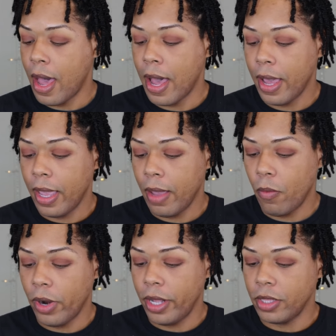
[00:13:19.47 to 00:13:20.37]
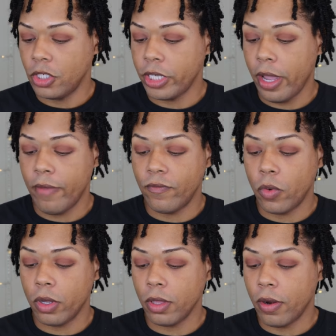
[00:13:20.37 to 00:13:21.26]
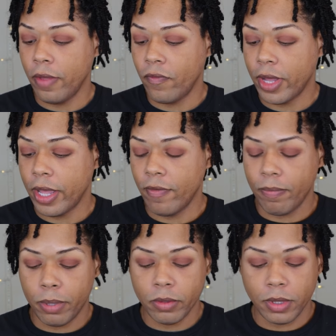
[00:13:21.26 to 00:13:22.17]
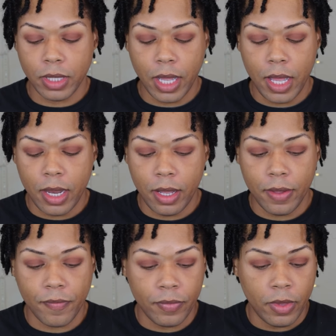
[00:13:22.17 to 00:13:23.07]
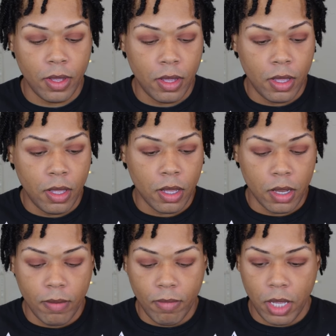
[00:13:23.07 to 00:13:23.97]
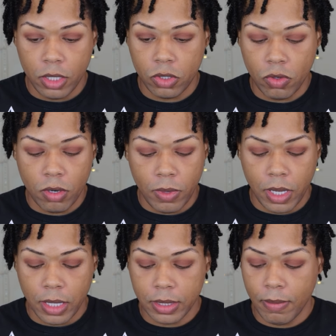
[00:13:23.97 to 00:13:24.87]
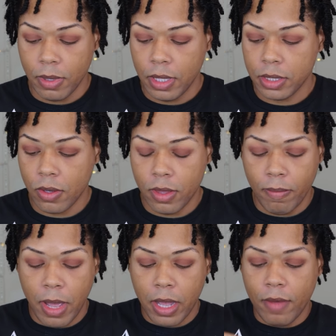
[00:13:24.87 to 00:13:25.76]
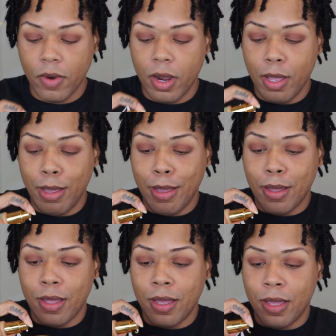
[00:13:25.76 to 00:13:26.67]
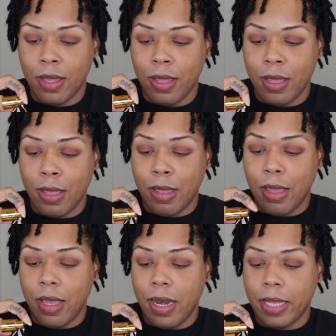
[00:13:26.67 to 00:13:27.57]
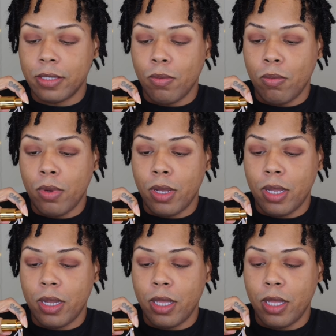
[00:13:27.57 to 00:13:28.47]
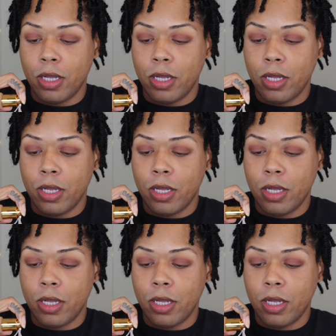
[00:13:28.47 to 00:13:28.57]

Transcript: I am wearing the shade 435 Punta Cana make sure we get some of this on the back of our hand. And that's one,